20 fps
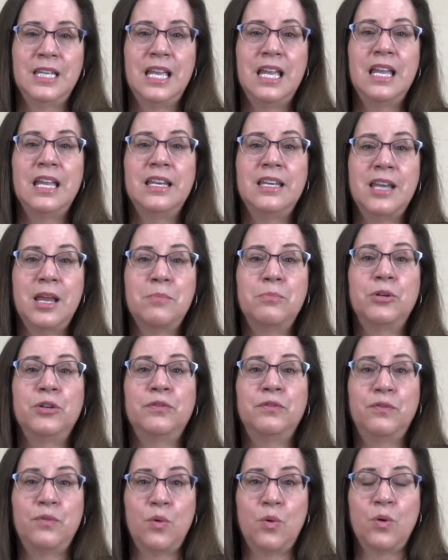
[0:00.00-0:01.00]
Number
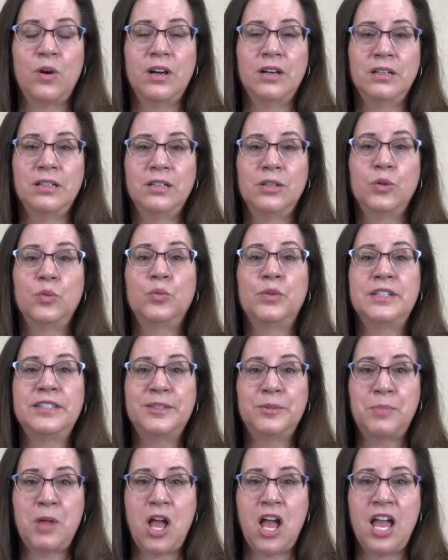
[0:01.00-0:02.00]
4,
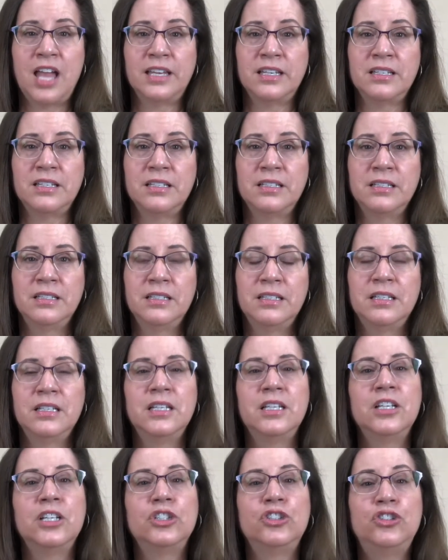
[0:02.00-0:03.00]
respond.
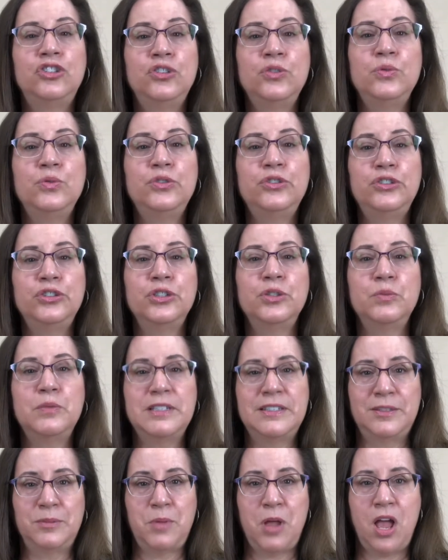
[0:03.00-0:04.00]
Choose your
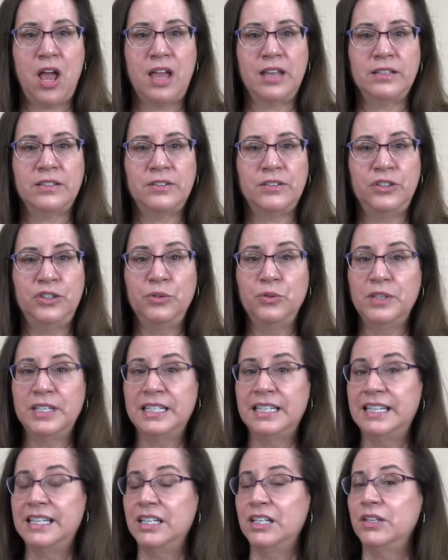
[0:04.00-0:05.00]
response. You could
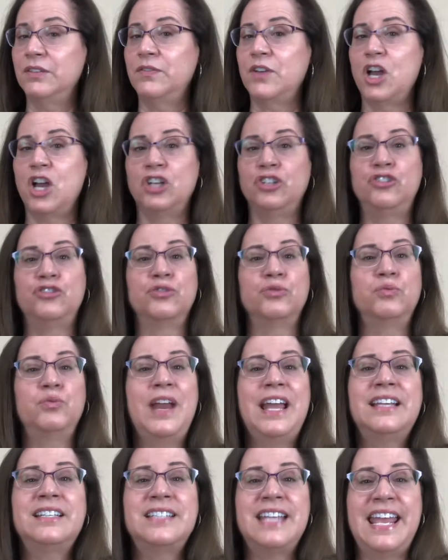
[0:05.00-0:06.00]
give a
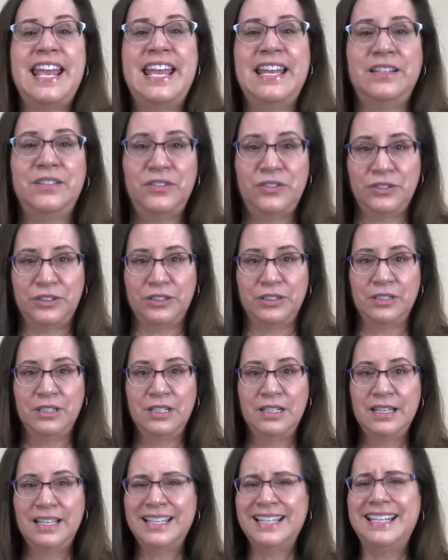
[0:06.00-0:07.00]
direct answer,
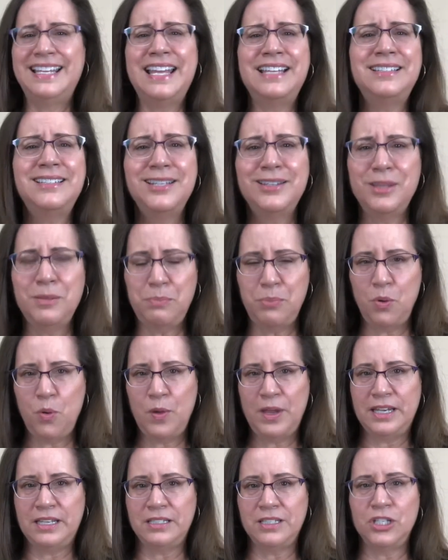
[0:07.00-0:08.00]
get to the
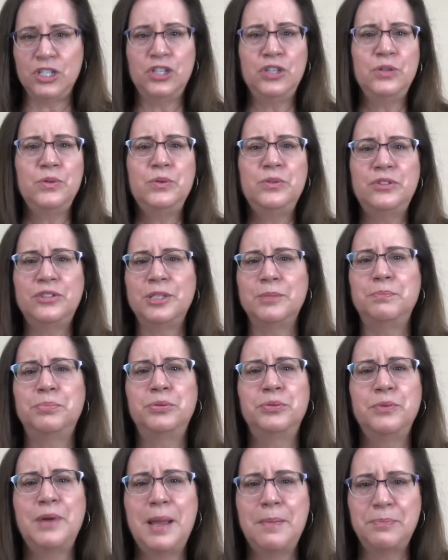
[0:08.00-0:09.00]
point, use the
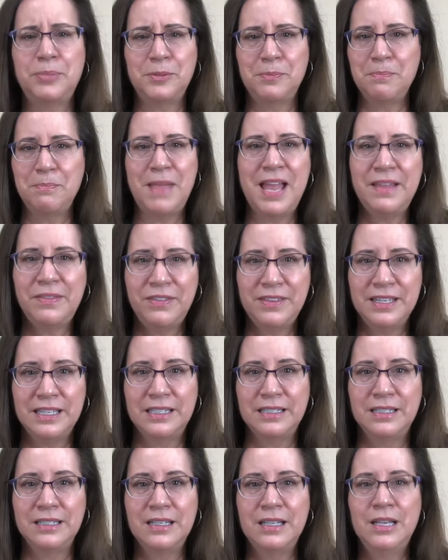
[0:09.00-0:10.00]
PREP
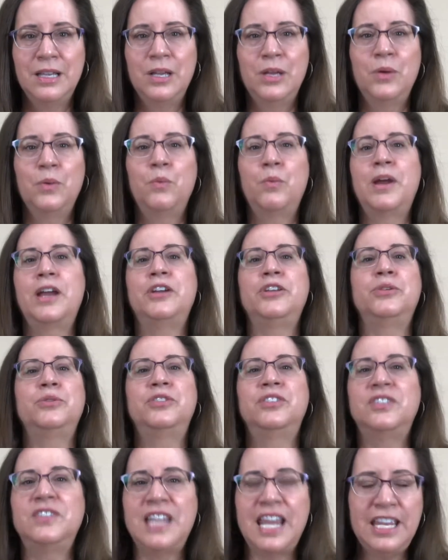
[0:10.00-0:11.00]
method, where you
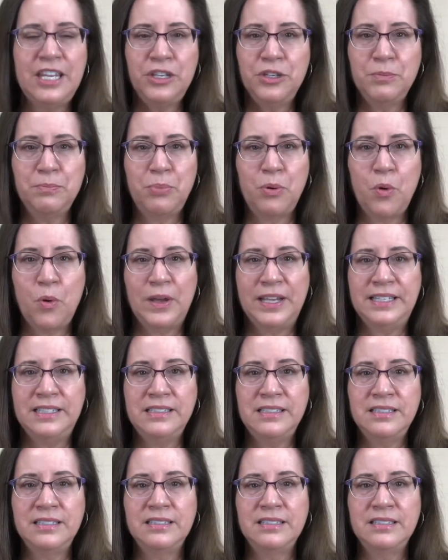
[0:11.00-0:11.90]
state your point,